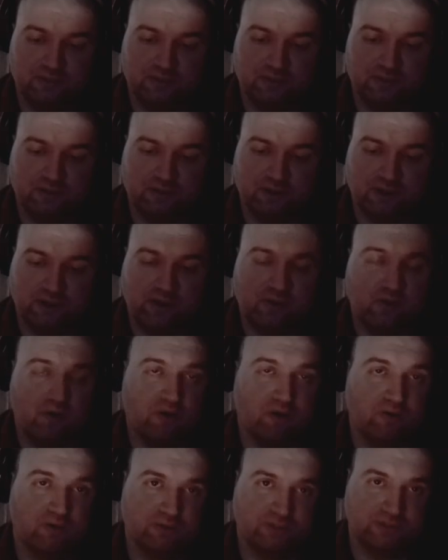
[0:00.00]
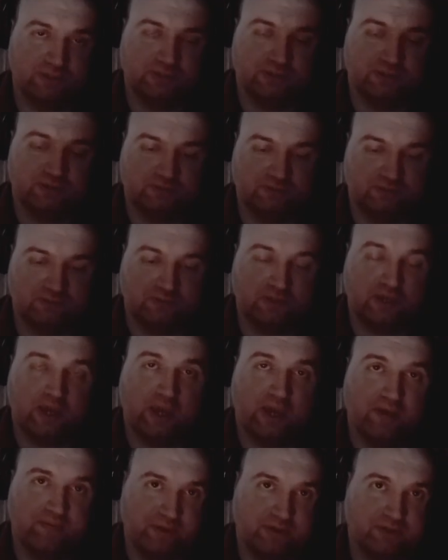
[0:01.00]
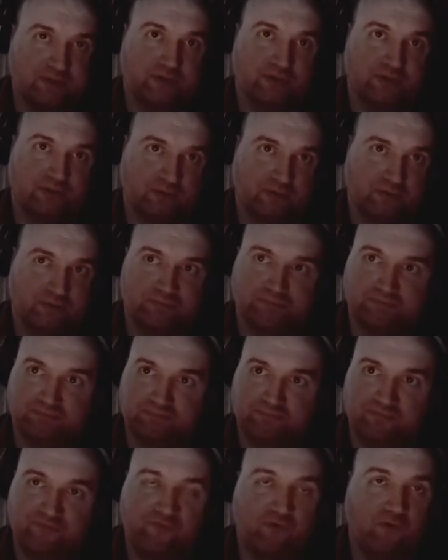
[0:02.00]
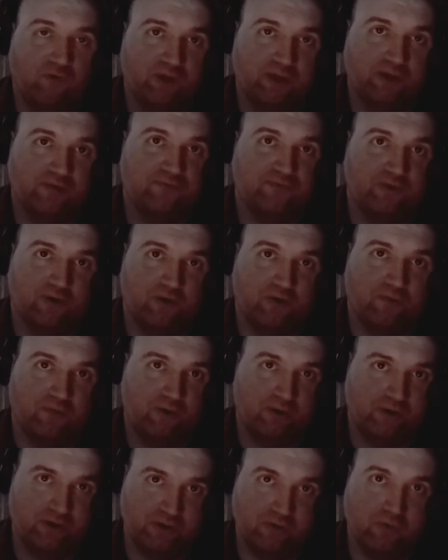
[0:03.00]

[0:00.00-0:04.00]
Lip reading: credit cards, and basically your full info where you